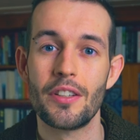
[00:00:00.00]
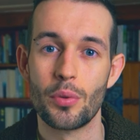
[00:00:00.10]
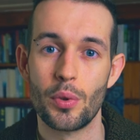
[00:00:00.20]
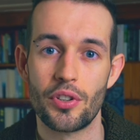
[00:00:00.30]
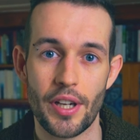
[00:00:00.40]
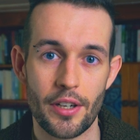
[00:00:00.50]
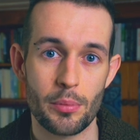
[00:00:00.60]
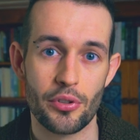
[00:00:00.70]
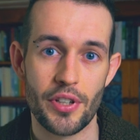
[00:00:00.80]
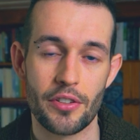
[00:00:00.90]
to a shadow
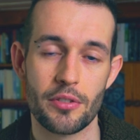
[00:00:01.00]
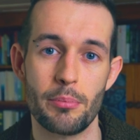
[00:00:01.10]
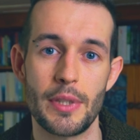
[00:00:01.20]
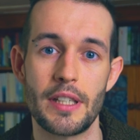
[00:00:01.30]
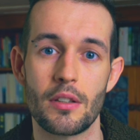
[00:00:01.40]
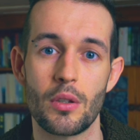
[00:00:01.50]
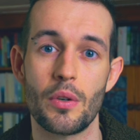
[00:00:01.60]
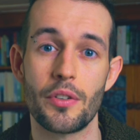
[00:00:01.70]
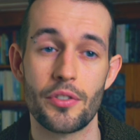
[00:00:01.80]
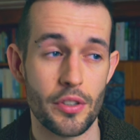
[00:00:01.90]
projection being
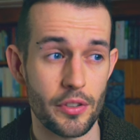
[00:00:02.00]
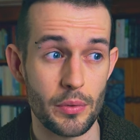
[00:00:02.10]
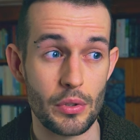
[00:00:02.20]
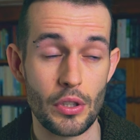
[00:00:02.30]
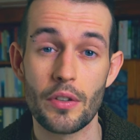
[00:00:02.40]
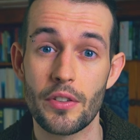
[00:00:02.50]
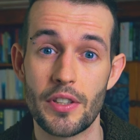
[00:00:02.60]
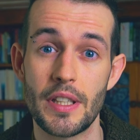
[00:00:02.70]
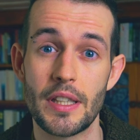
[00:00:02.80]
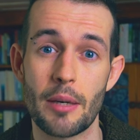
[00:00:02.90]
launched and you not
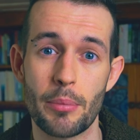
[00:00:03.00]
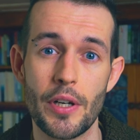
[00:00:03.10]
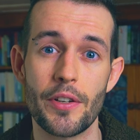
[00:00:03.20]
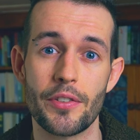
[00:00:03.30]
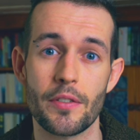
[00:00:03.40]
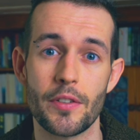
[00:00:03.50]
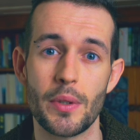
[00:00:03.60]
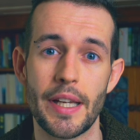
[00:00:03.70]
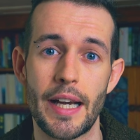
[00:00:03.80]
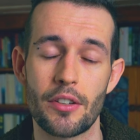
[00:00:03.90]
seeing that person for who
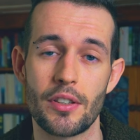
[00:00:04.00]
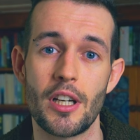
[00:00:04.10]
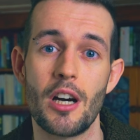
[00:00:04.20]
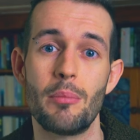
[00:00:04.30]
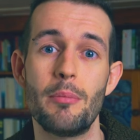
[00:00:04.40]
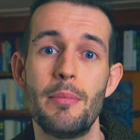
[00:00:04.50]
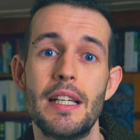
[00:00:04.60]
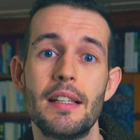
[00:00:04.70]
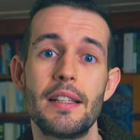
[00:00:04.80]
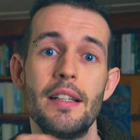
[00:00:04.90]
they actually are, but
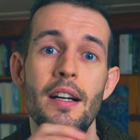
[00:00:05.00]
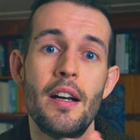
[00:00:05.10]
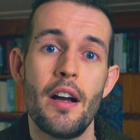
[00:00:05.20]
merely